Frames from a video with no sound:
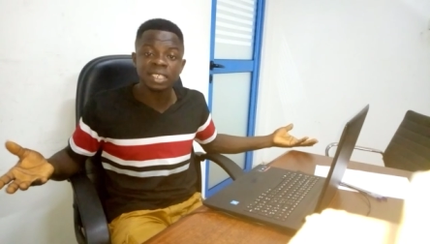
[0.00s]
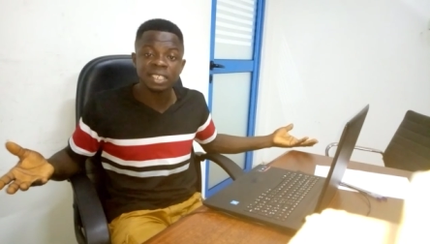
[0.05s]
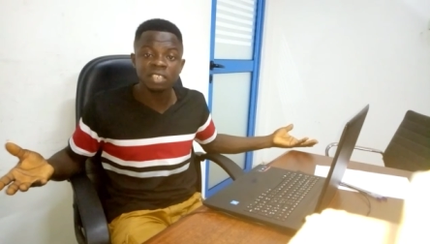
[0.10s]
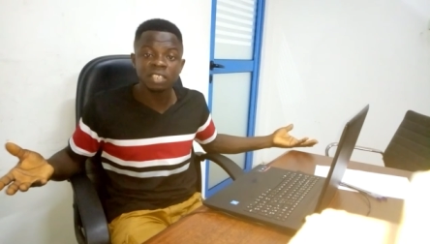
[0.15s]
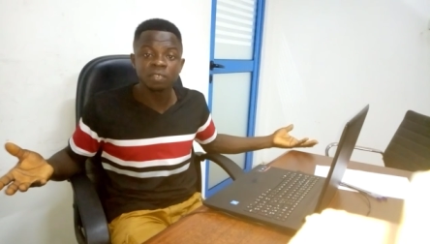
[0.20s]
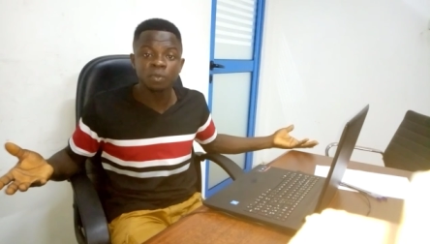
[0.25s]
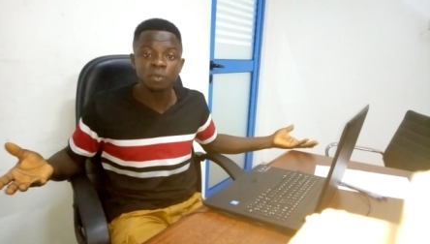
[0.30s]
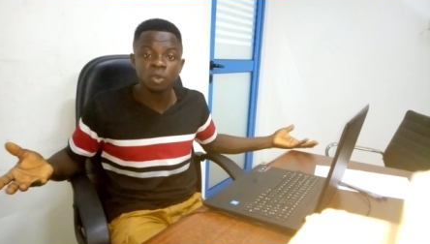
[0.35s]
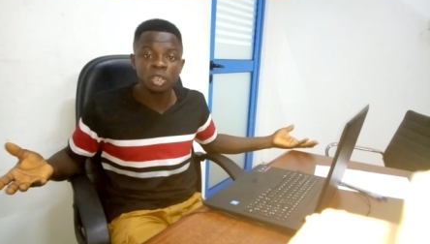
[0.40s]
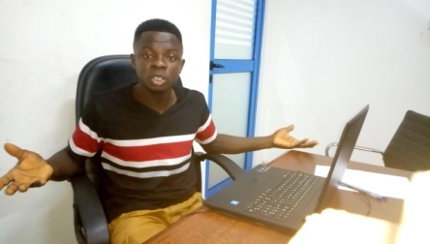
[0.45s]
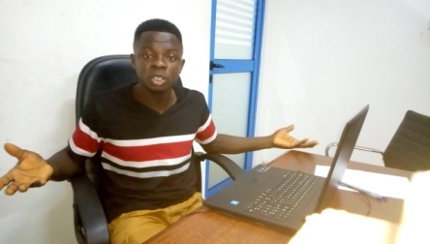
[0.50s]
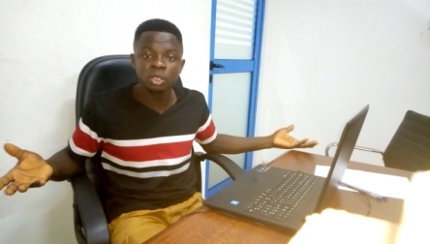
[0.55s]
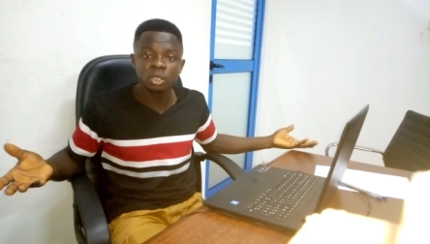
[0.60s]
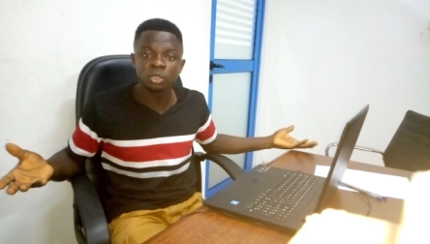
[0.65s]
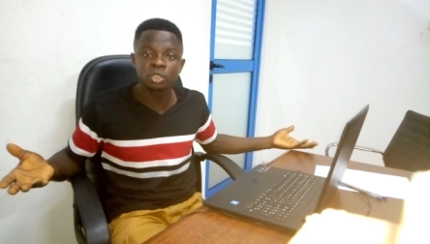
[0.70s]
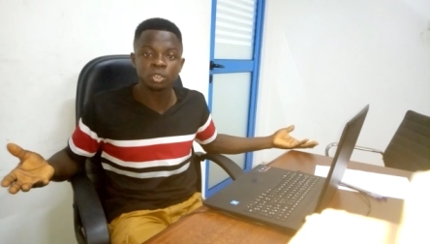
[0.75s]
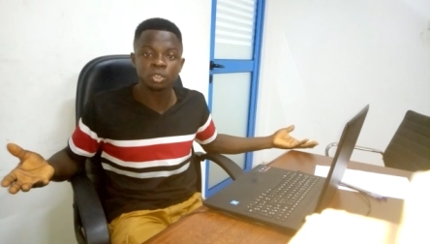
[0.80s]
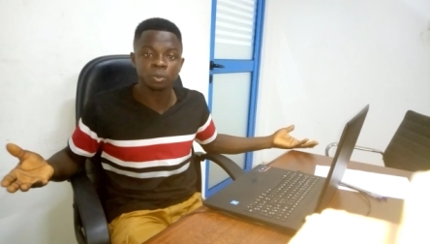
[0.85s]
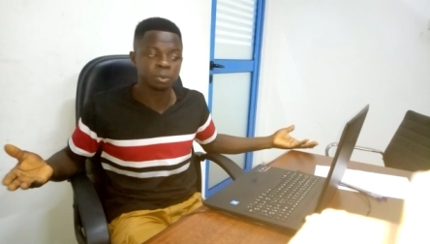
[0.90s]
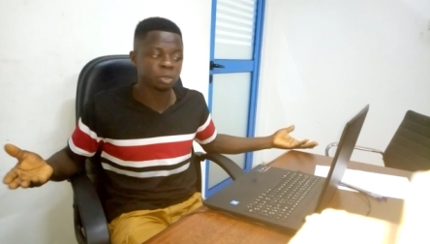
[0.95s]
video
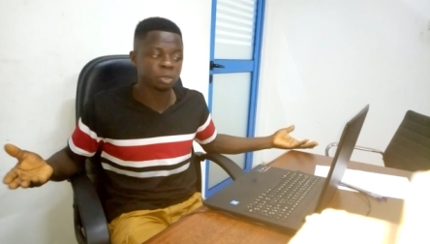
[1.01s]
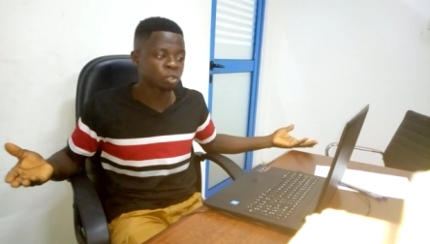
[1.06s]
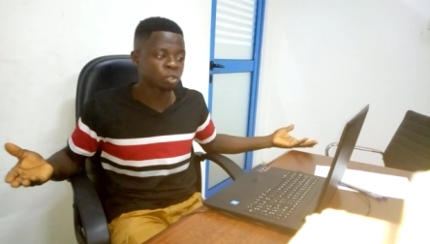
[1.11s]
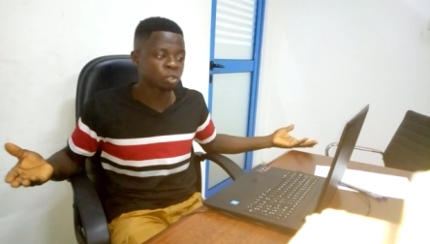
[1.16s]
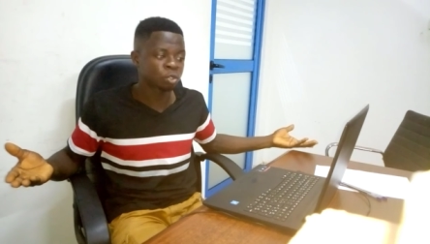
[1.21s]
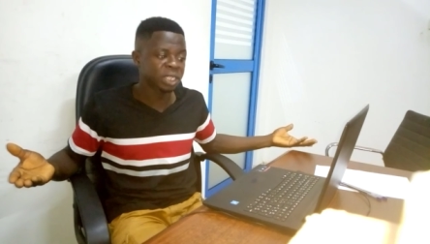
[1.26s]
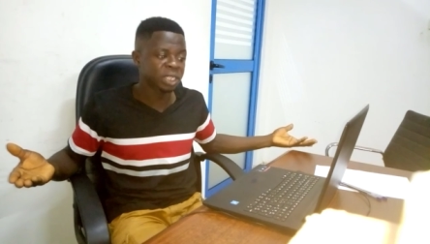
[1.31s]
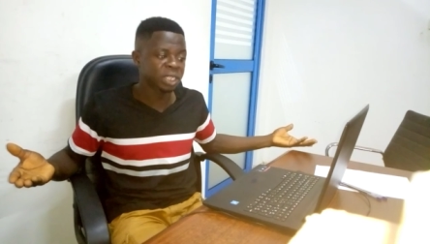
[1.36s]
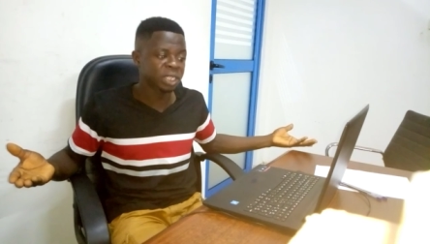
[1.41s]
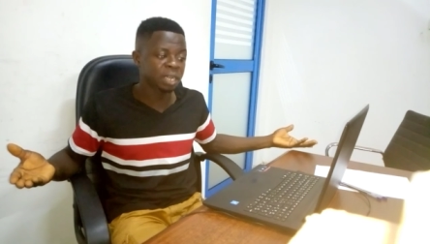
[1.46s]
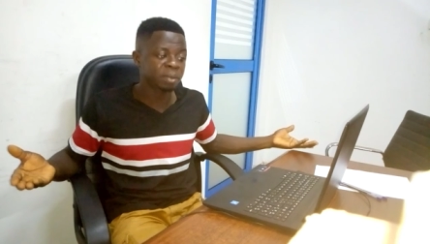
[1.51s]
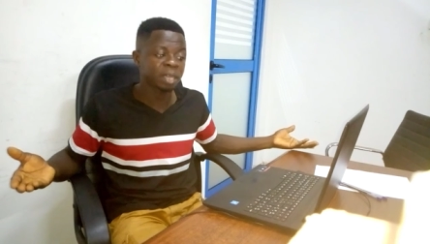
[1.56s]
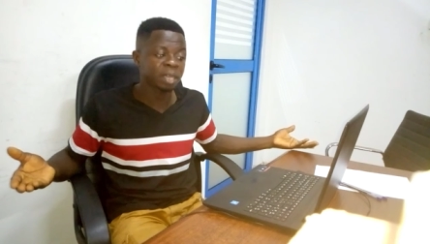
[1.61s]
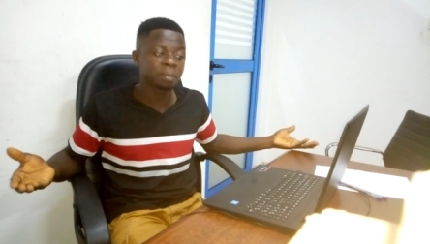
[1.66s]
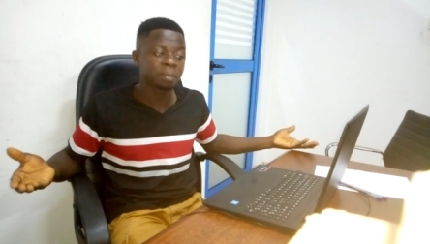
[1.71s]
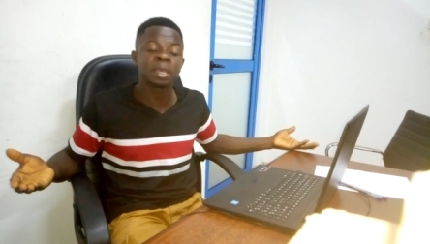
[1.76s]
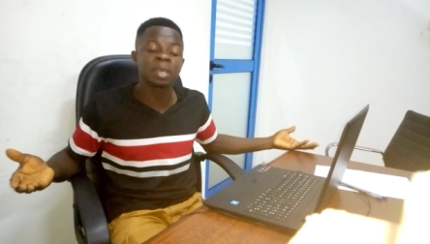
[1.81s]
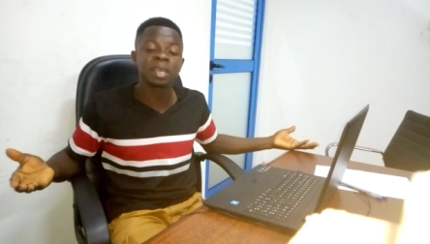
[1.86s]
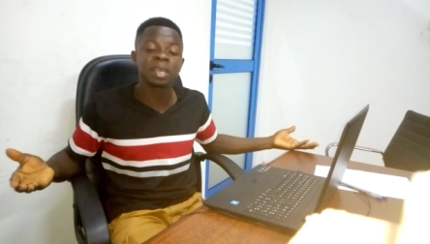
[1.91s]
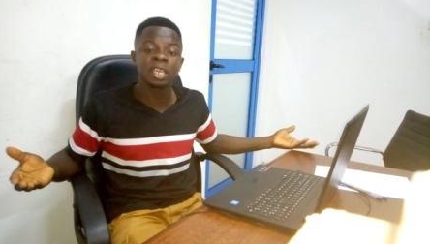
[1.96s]
about the
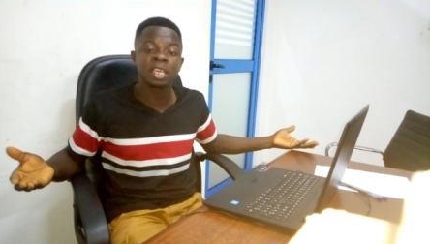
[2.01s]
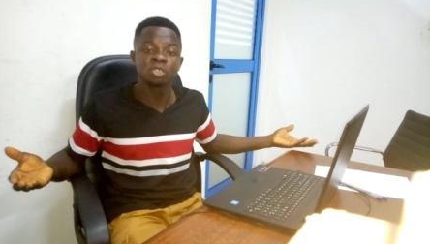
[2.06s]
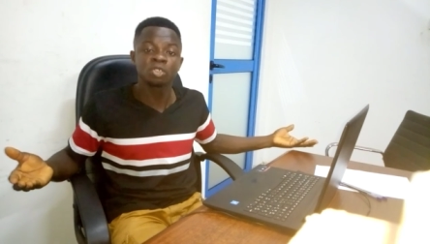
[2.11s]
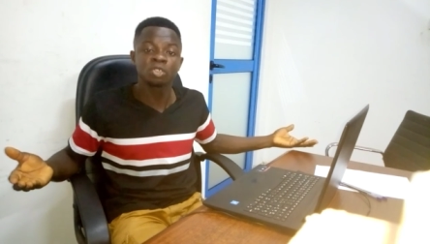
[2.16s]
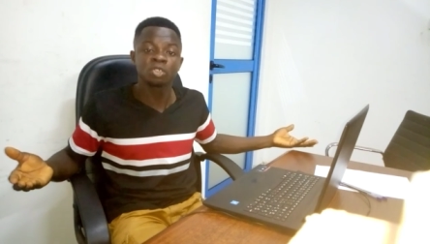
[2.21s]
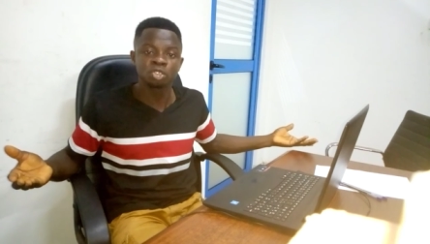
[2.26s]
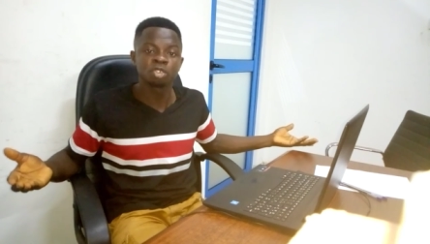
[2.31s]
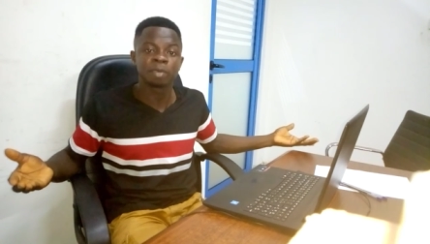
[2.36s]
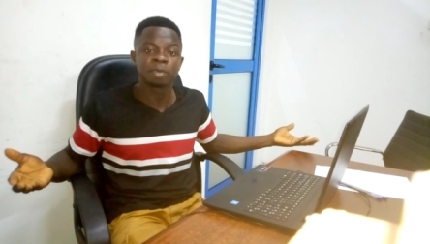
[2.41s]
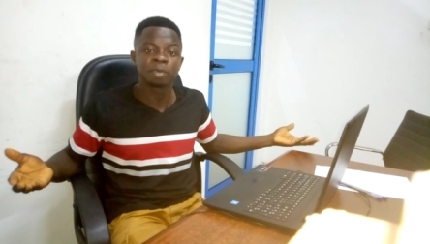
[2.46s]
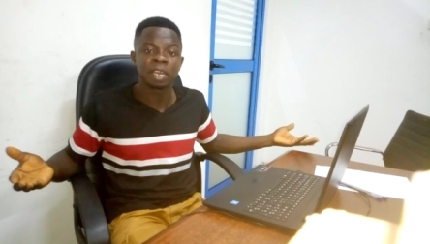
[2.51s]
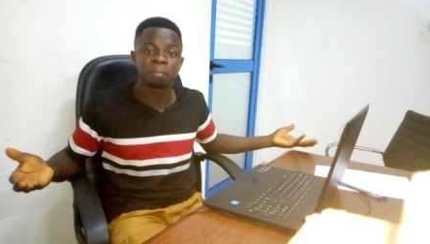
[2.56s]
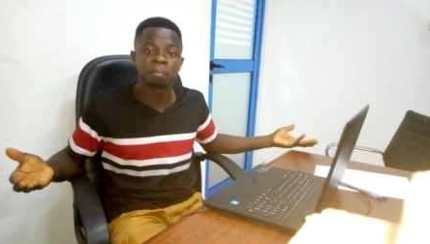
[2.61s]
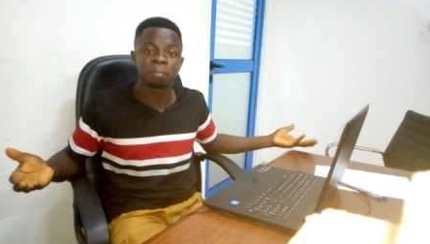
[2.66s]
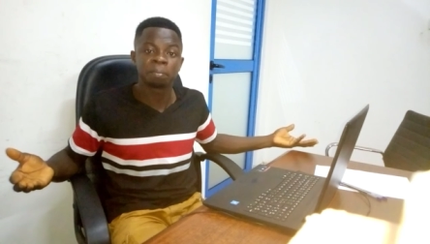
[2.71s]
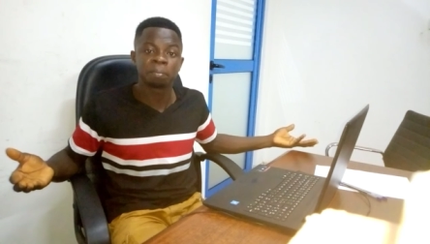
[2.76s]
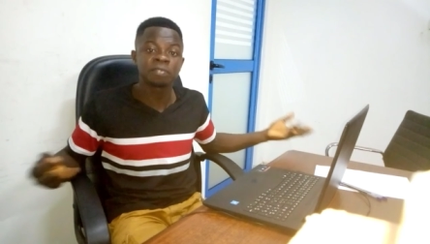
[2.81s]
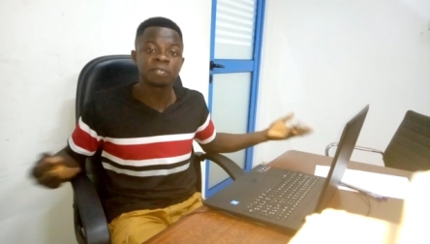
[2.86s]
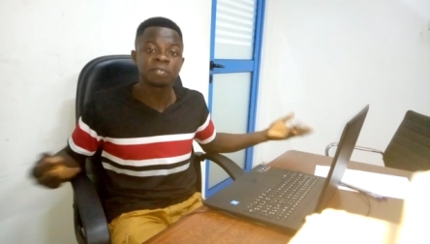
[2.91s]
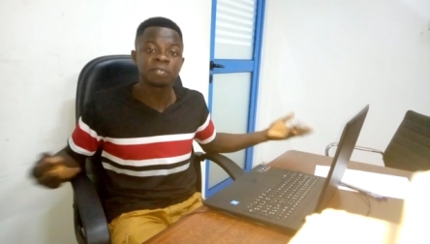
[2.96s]
reality of
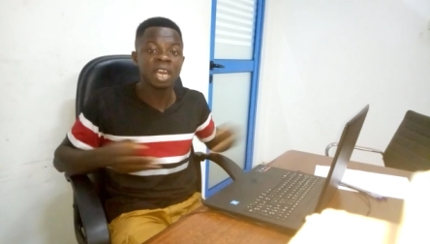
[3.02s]
YouTube.